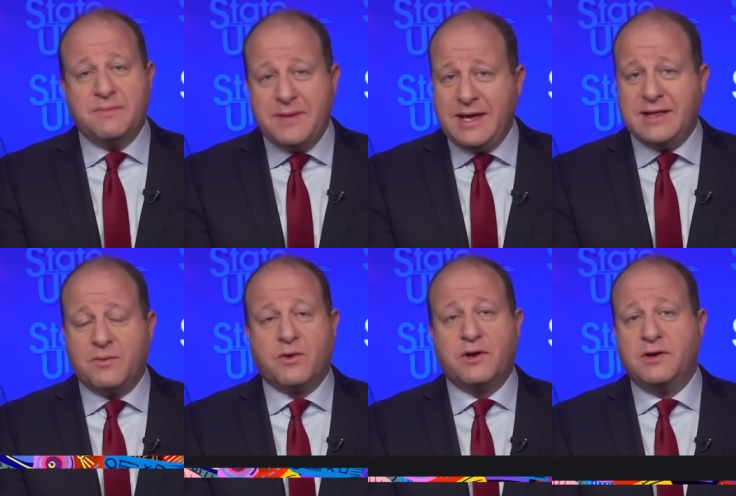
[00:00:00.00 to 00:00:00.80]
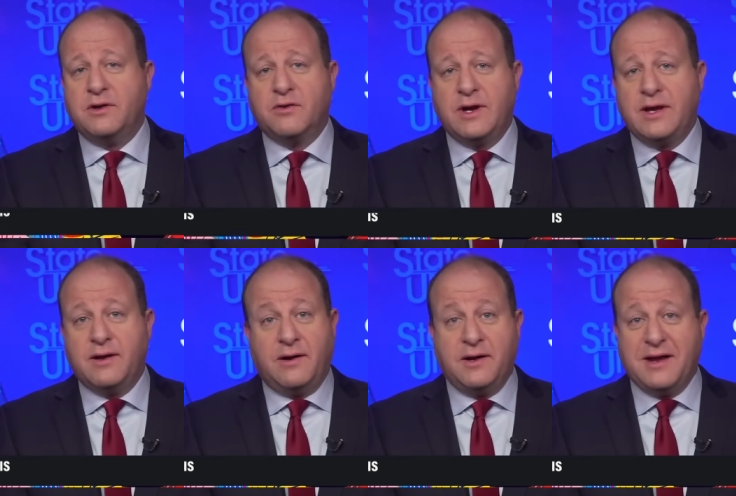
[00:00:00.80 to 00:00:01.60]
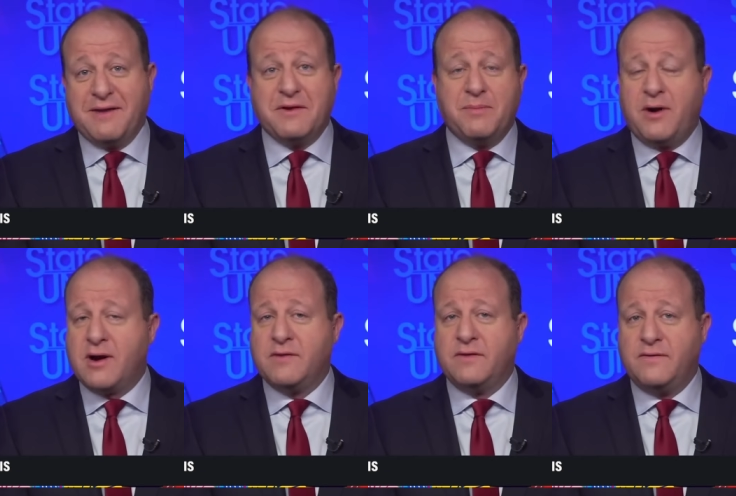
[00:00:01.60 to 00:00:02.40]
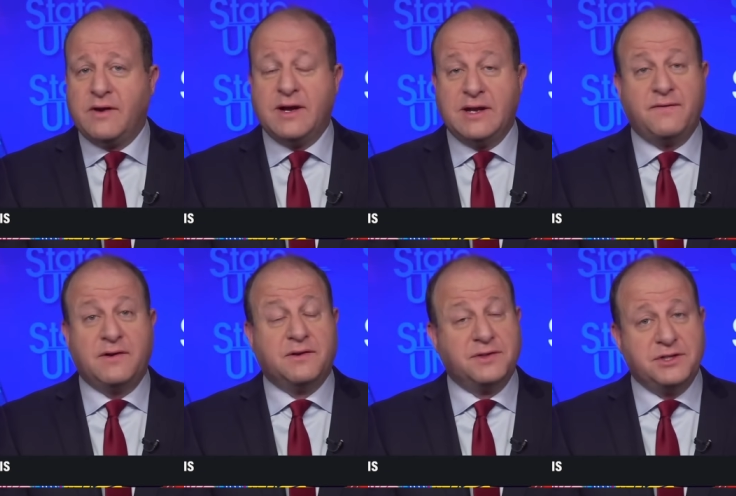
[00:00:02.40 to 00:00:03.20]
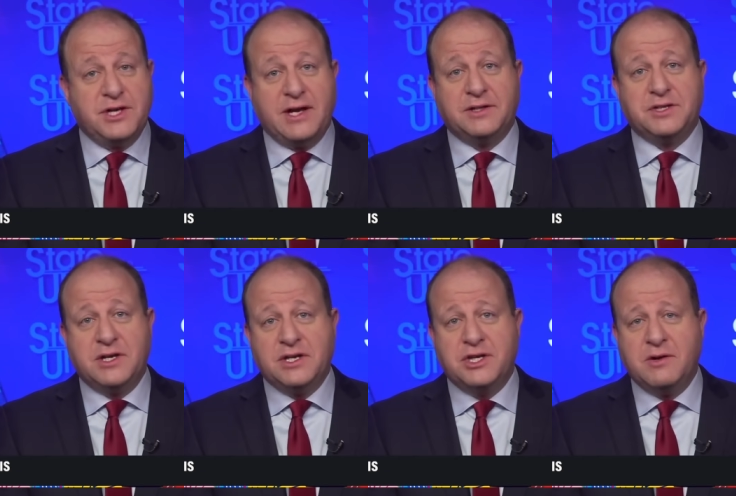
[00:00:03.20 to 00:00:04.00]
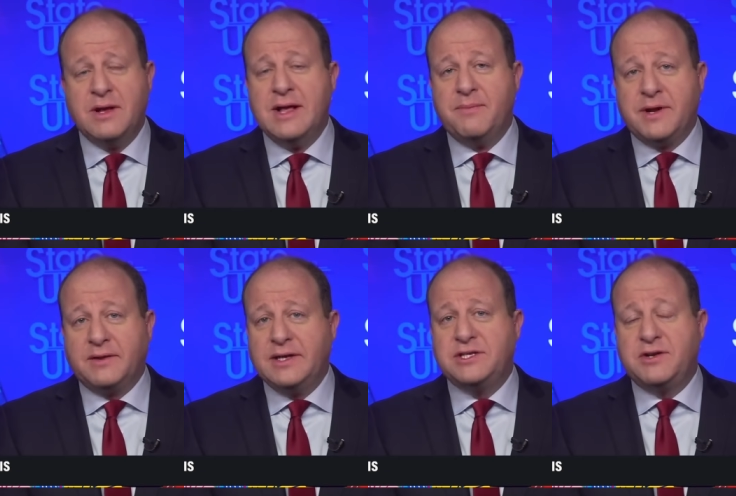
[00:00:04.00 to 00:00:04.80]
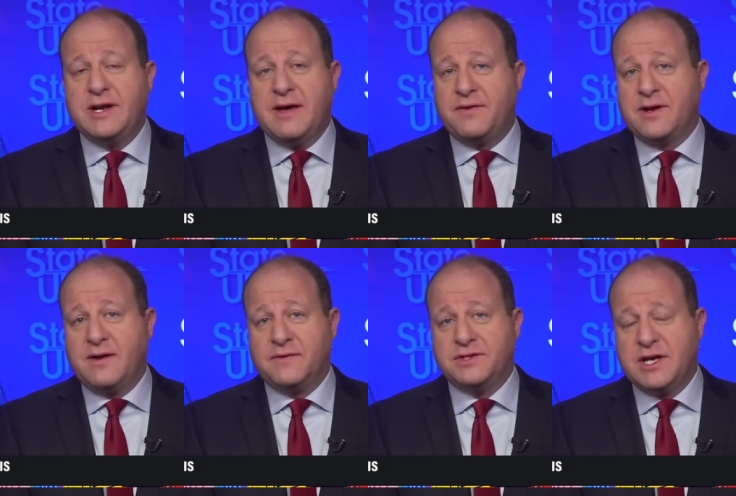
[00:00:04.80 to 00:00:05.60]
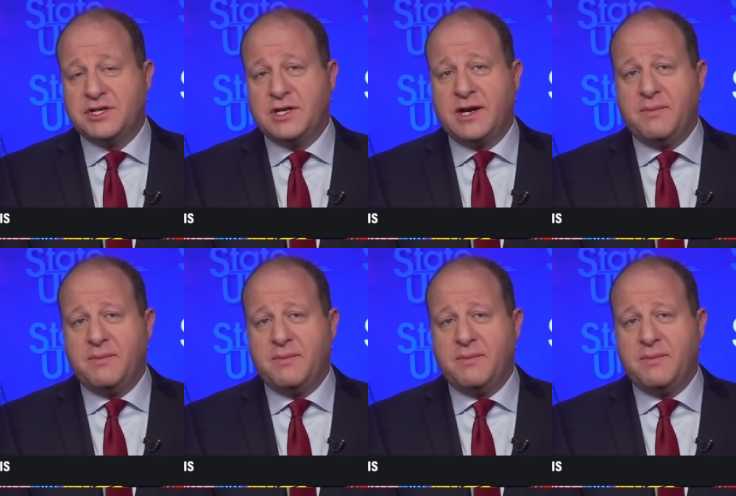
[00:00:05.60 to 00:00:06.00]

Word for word: mean that we're going to agree on every part of a very difficult and challenging issue, but at least you can have the conversation at a